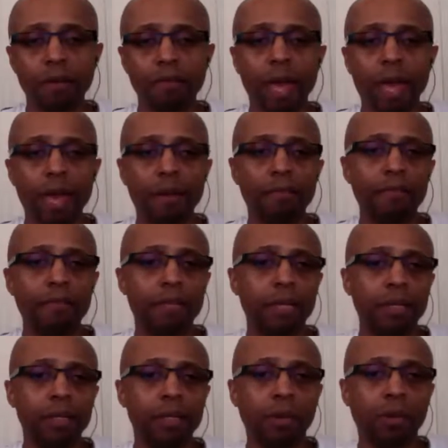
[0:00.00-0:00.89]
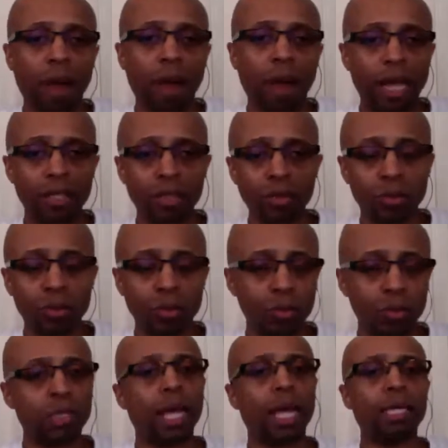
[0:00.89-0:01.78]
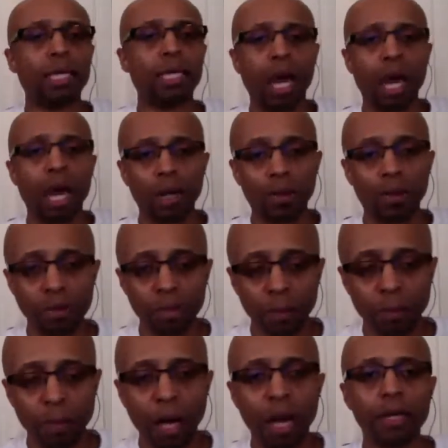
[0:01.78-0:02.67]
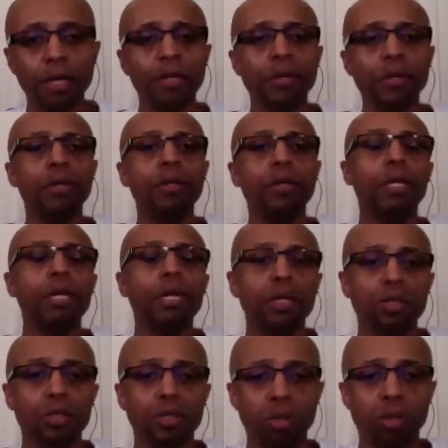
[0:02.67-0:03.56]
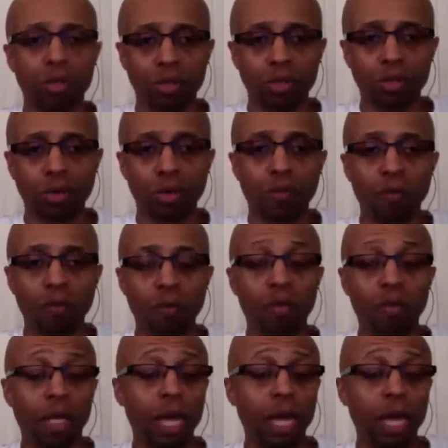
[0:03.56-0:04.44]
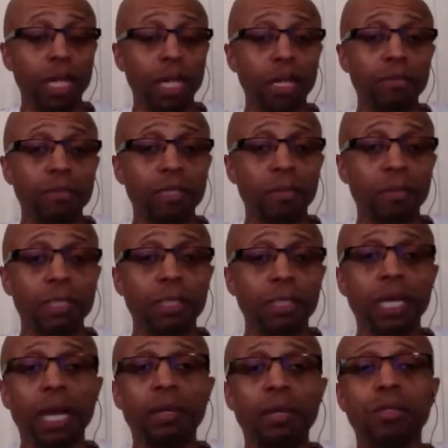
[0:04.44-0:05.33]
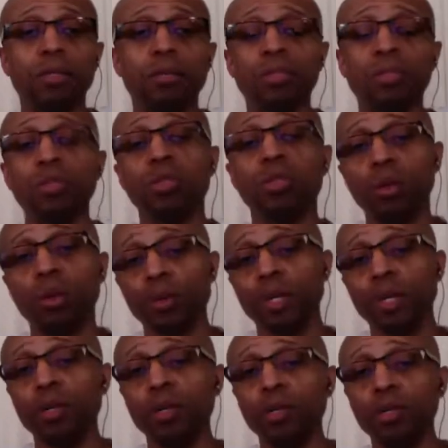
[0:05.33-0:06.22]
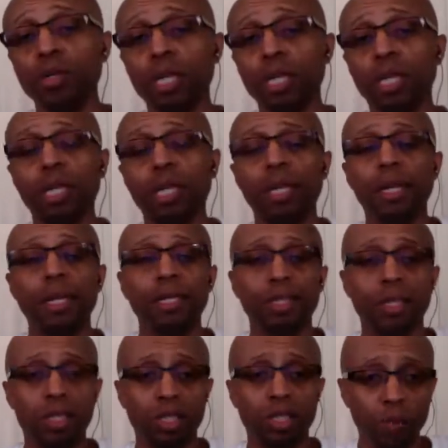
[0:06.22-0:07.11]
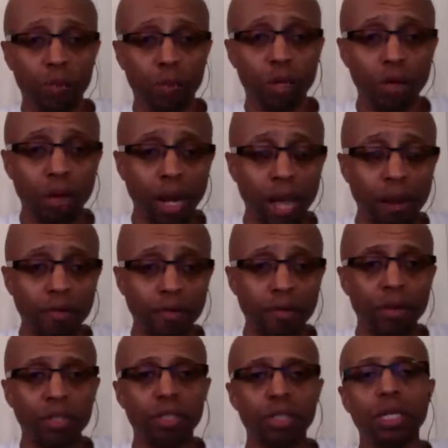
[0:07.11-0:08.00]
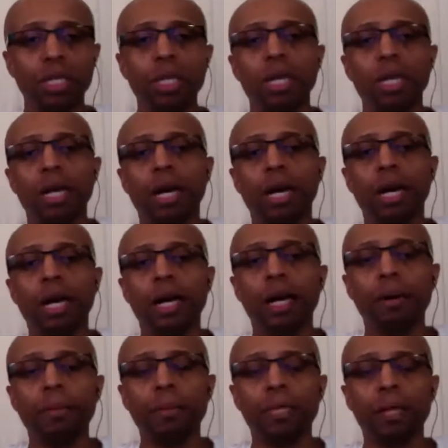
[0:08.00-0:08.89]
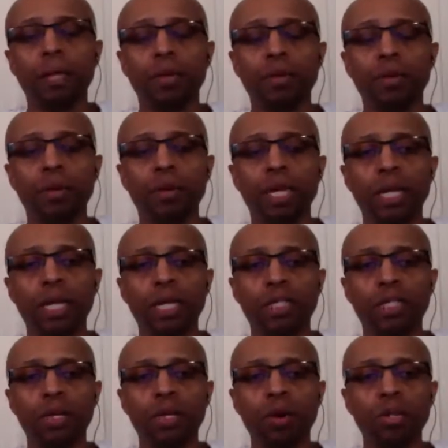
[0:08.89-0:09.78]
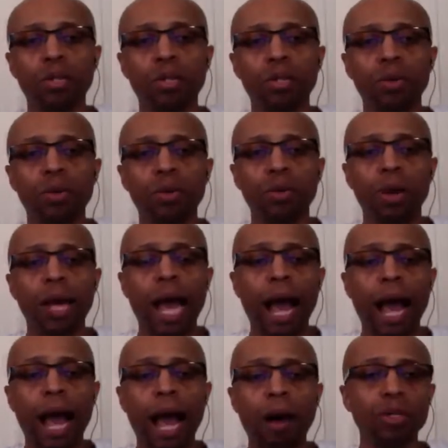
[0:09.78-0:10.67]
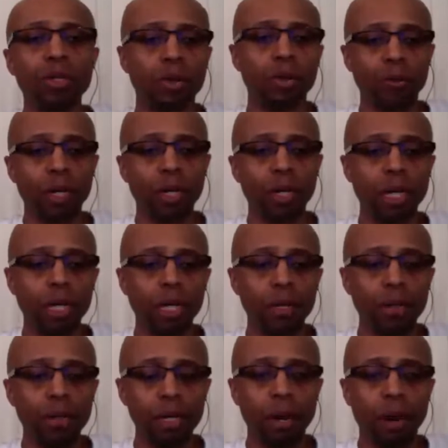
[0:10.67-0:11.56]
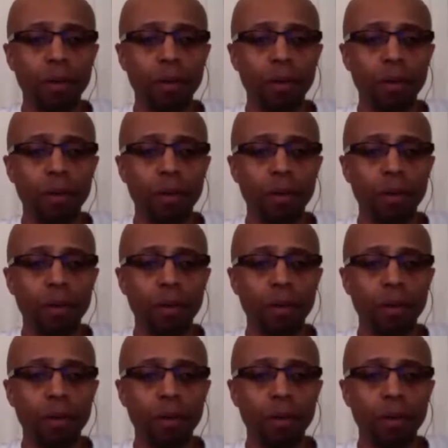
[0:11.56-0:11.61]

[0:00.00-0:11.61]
of having the right tools like an autoresponder, so on and so forth, and kind of give you some insight on some tools that we're using, such as Pure Leverage, to really show you how you can really,